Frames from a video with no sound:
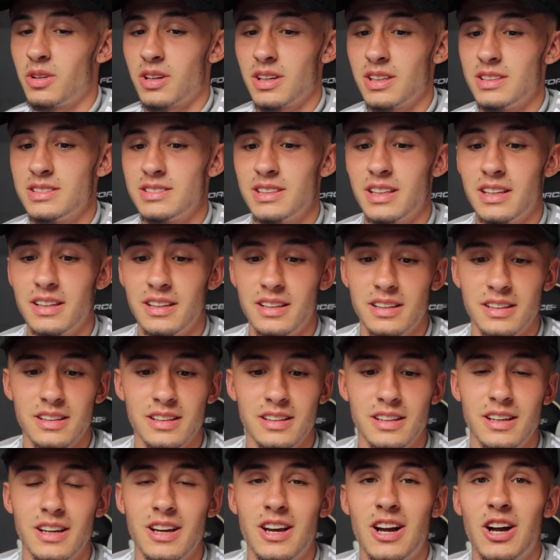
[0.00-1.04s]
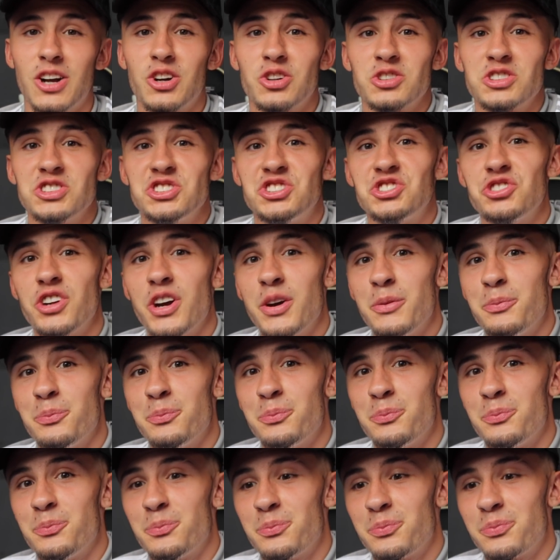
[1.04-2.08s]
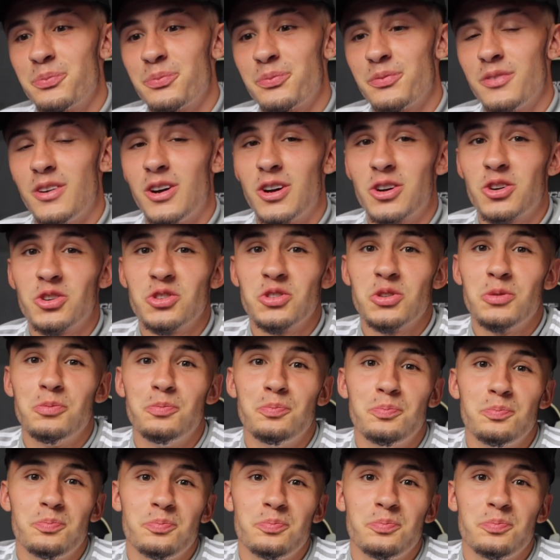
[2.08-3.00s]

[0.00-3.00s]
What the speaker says: can I say? I've got the drip. I've got the...